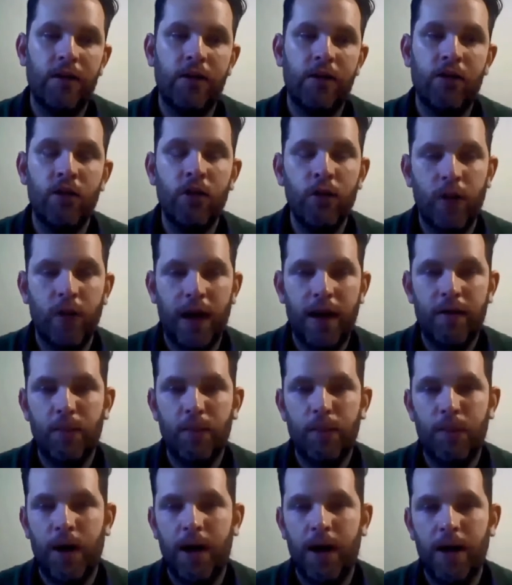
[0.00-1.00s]
like to do
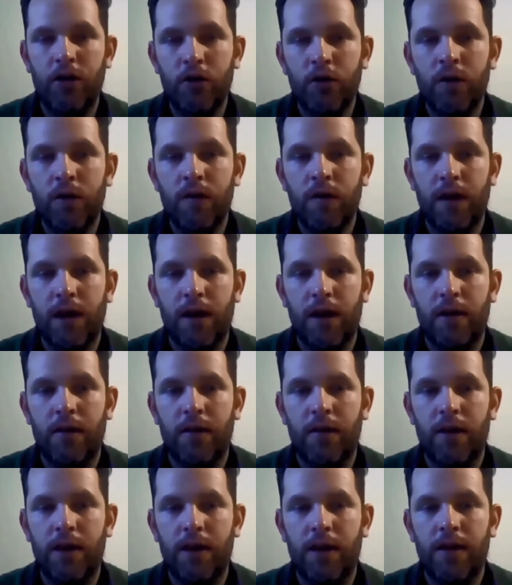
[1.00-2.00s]
that by
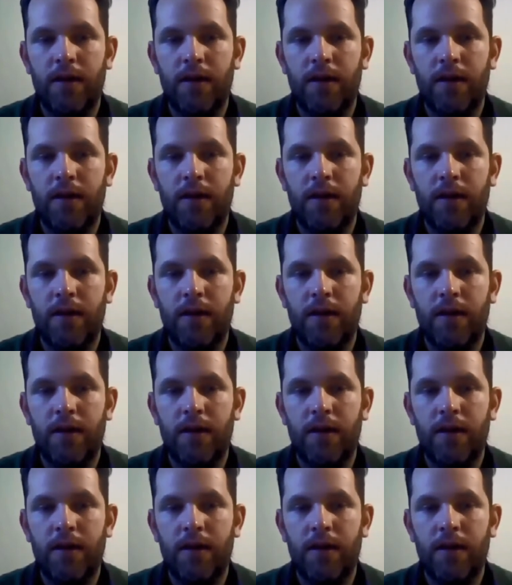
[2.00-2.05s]
using